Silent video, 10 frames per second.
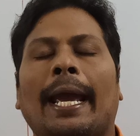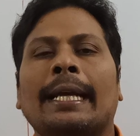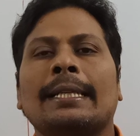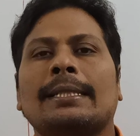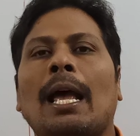
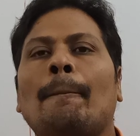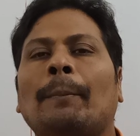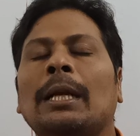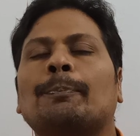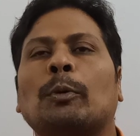
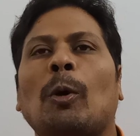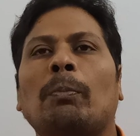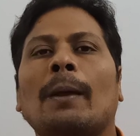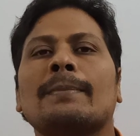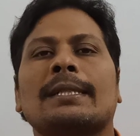example
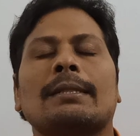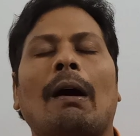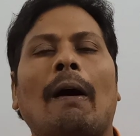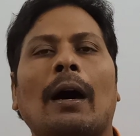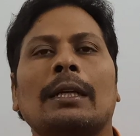
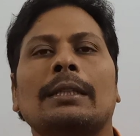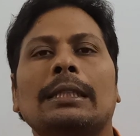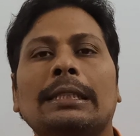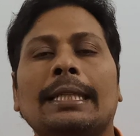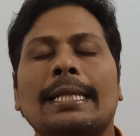problems
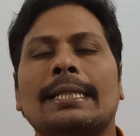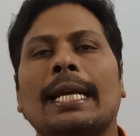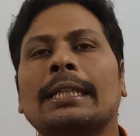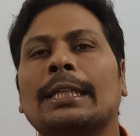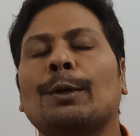on
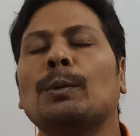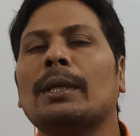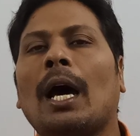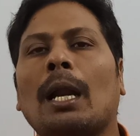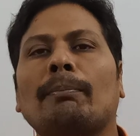
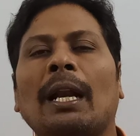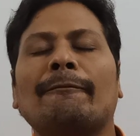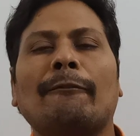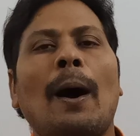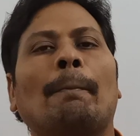disjunctive
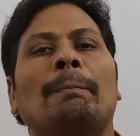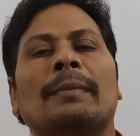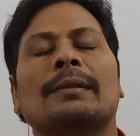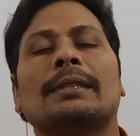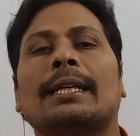normal
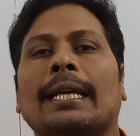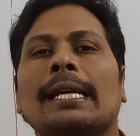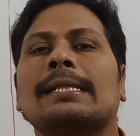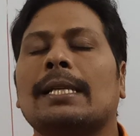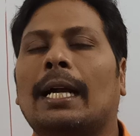form, that
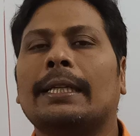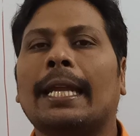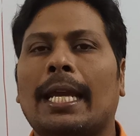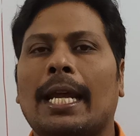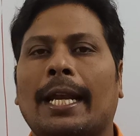is
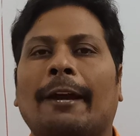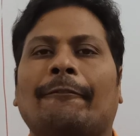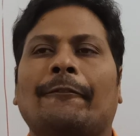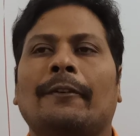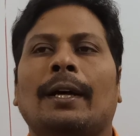DNF.